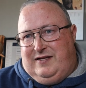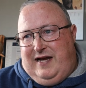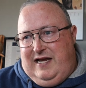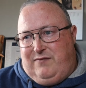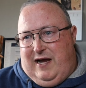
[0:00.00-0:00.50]

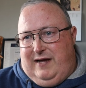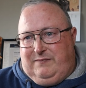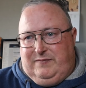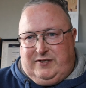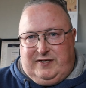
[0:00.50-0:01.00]
Anyway,
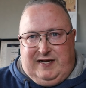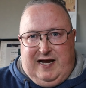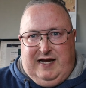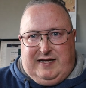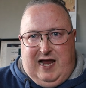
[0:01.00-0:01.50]
so
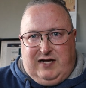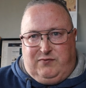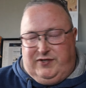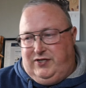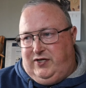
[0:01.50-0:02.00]
today,
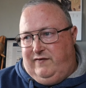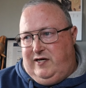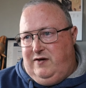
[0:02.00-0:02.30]
acquisition video.